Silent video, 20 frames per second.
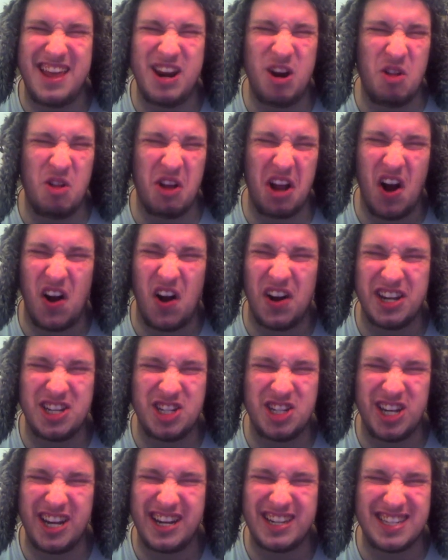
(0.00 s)
They're not the kind
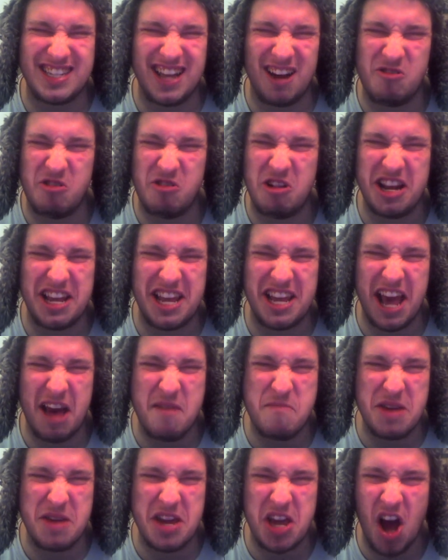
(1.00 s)
of chicks that really
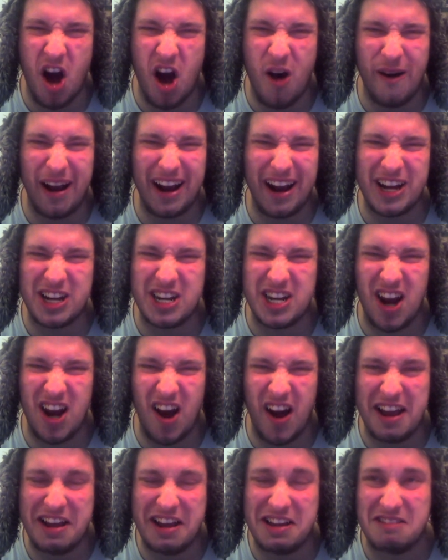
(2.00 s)
get me going at
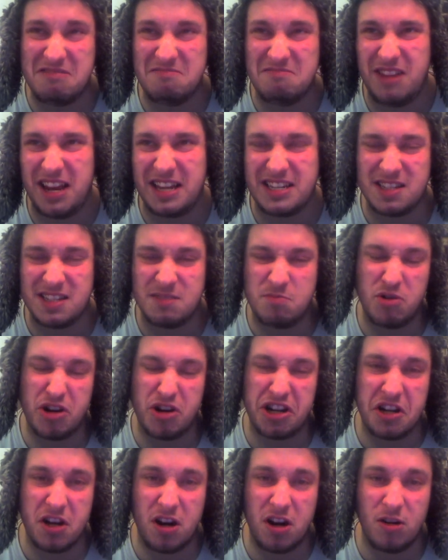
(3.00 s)
night, unless it's
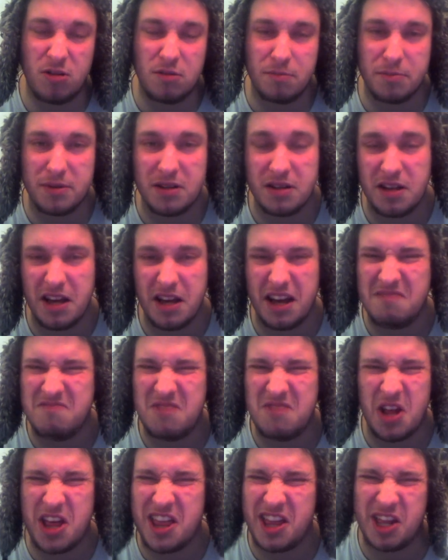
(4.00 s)
pretty cold, but yeah,
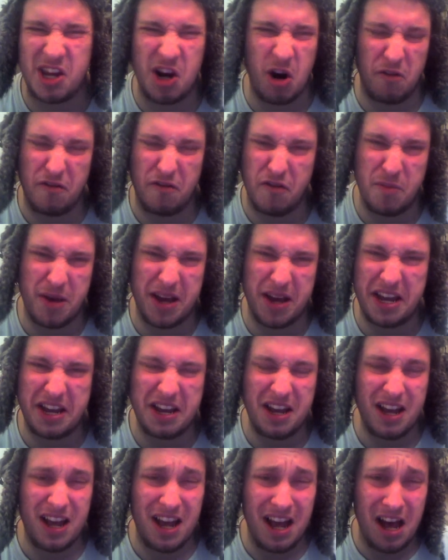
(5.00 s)
no, they're not for
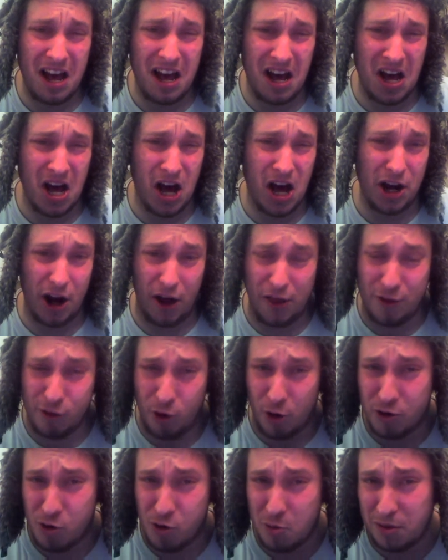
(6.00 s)
me.
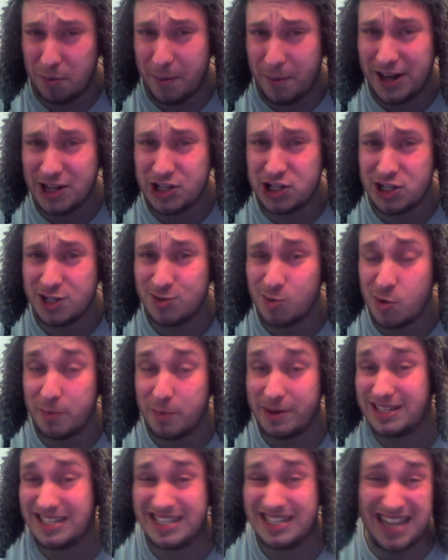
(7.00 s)
Another honourable mention
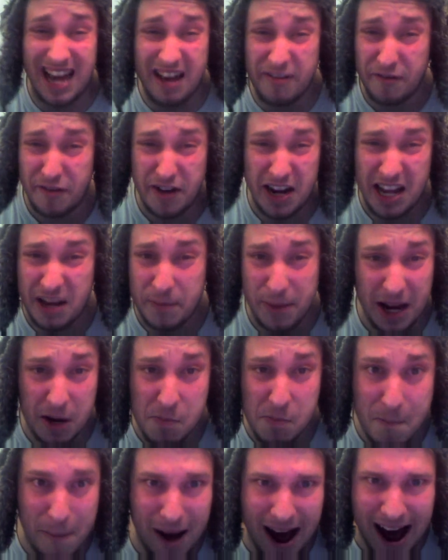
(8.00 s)
would be Stephanie
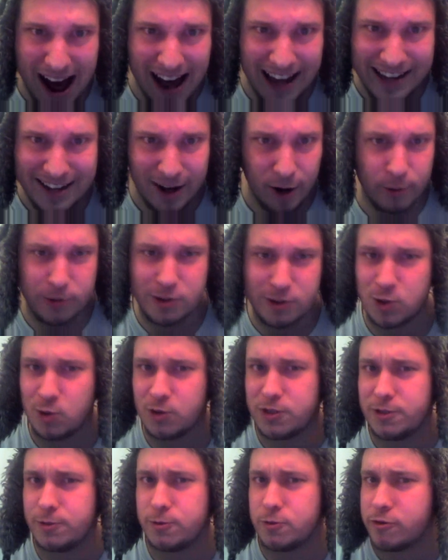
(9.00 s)
McMahon. I always
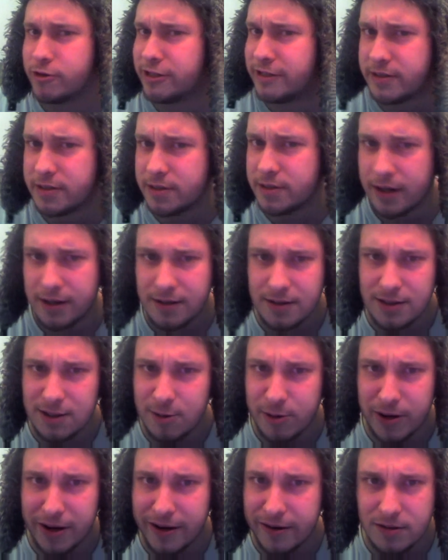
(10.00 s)
thought she was really
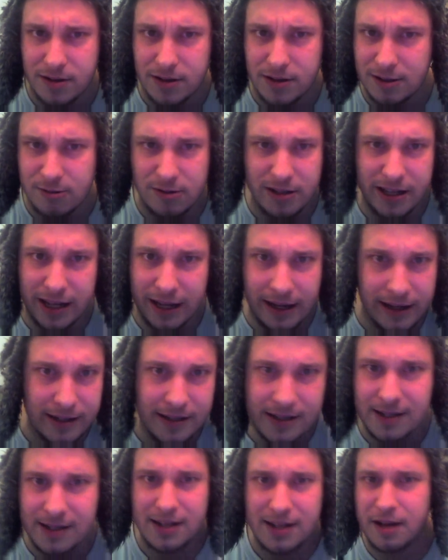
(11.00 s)
sexy when I was a little
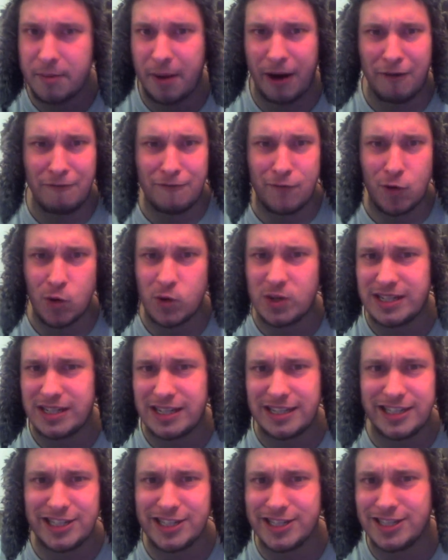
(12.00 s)
kid, about
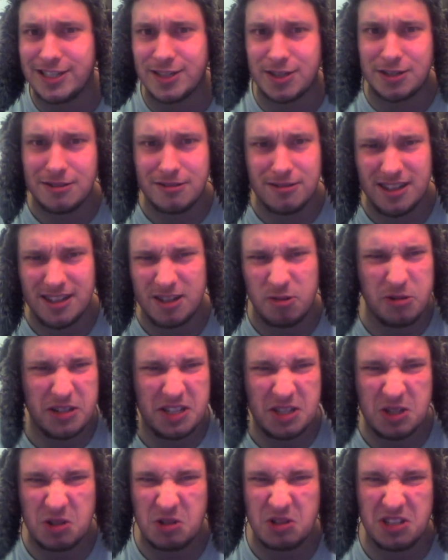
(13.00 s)
14 years old. I
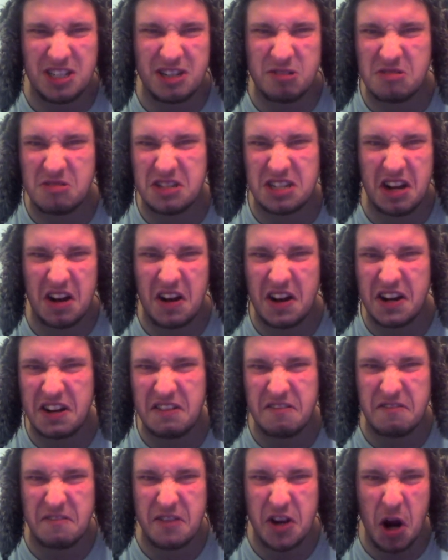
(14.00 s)
always thought she was a
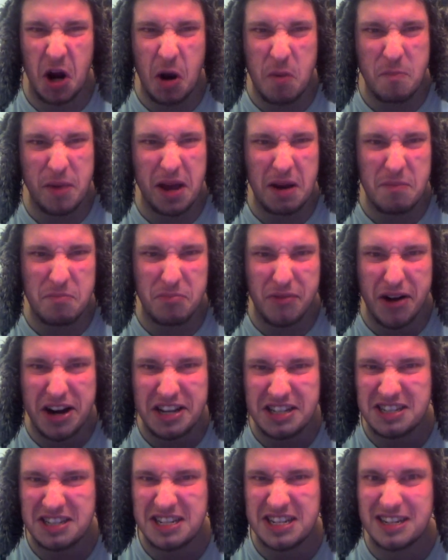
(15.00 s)
kind of,
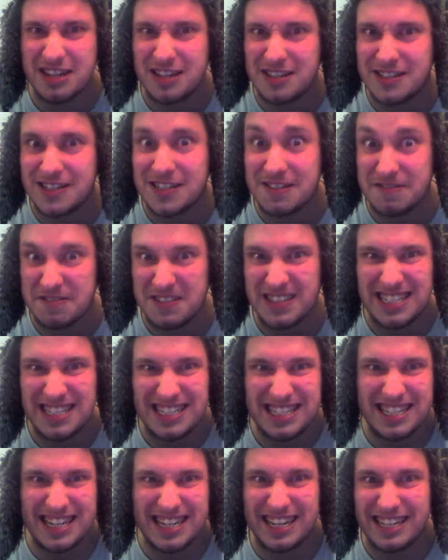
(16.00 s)
big-breasted, kind of
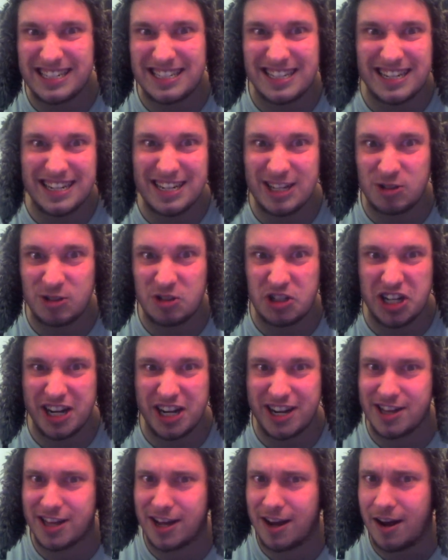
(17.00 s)
tasty little
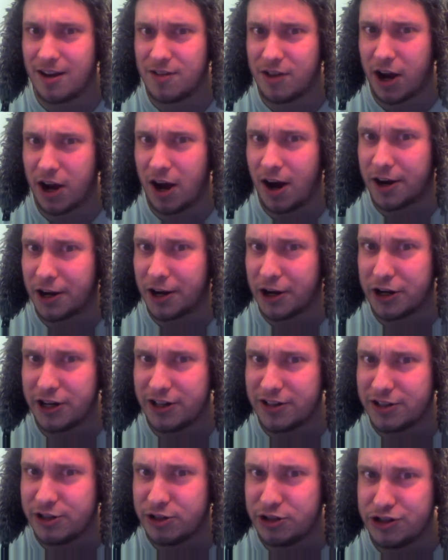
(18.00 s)
chick, the kind of
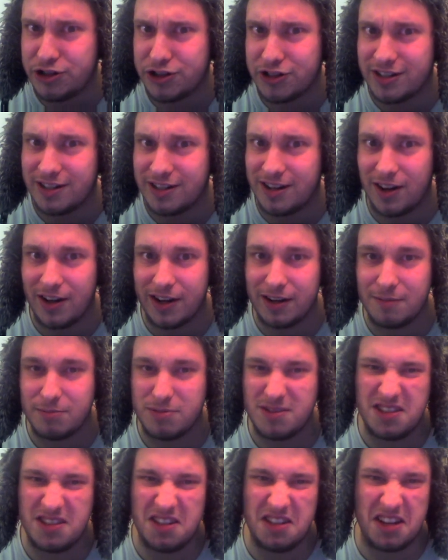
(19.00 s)
girl you shouldn't like,
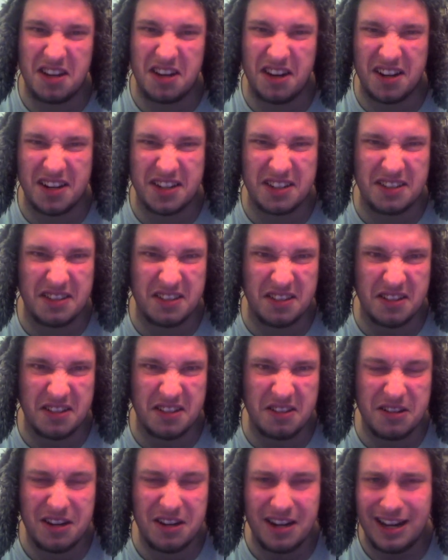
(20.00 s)
but you kind of
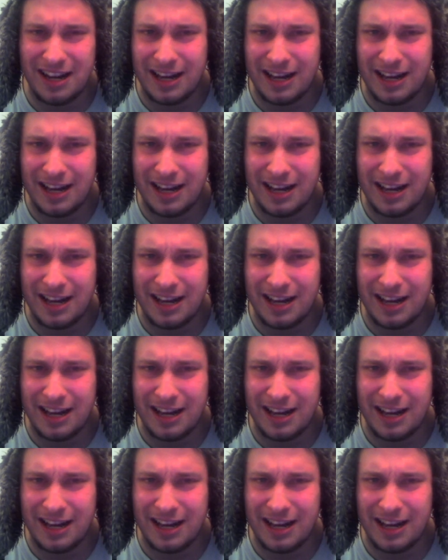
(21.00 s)
do.